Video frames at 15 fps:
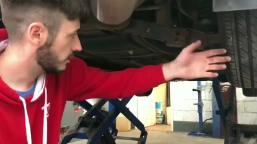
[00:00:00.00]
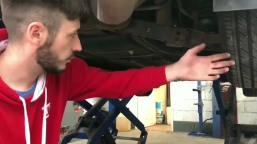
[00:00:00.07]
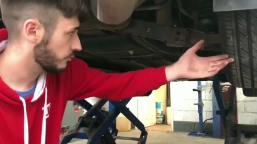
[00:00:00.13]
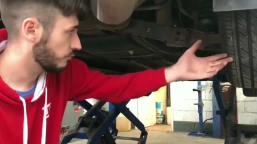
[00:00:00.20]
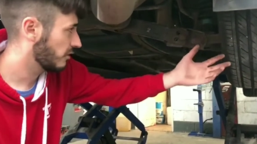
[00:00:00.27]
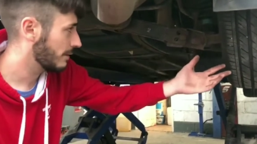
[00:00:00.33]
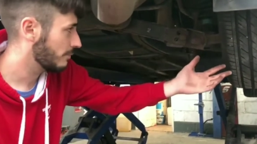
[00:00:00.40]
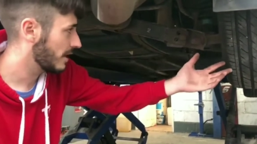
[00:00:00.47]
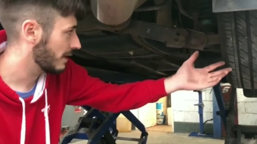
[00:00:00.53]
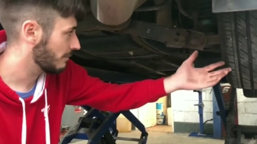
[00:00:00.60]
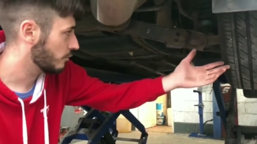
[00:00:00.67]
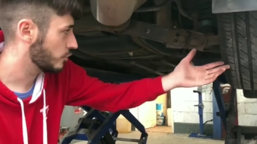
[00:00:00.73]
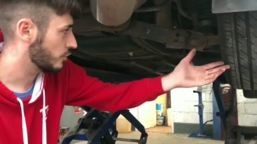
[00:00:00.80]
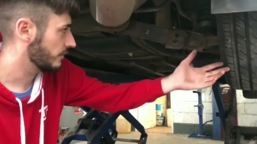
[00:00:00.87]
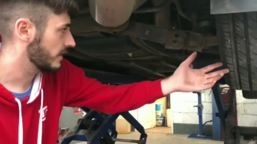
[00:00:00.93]
doesn't really make
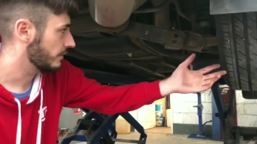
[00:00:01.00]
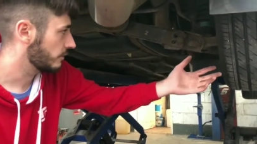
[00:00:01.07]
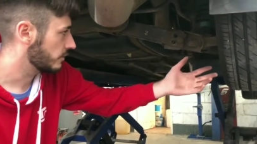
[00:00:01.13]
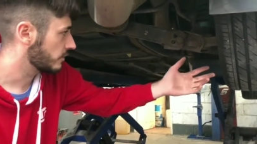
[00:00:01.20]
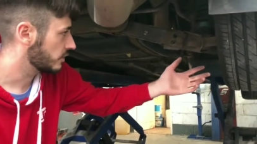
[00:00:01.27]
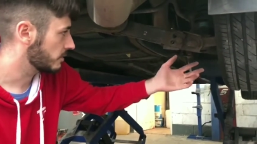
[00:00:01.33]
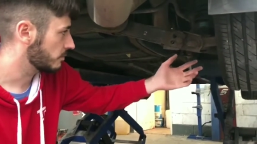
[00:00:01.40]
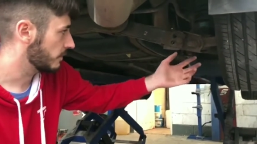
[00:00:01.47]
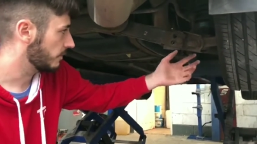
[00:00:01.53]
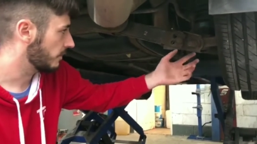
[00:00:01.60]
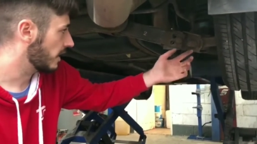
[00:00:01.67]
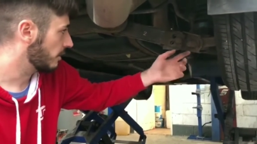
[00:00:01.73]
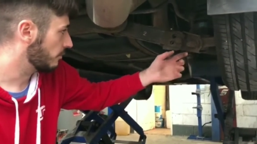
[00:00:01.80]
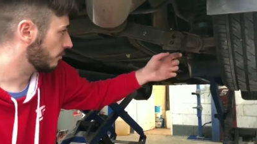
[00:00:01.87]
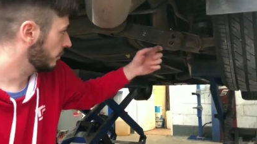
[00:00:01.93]
much of a difference, to be
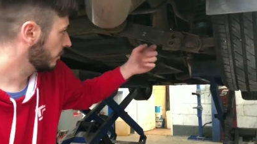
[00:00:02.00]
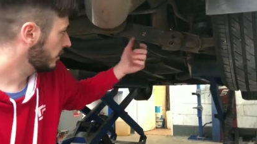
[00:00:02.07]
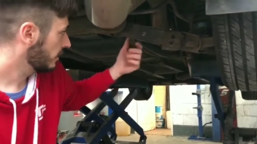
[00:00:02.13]
fair, but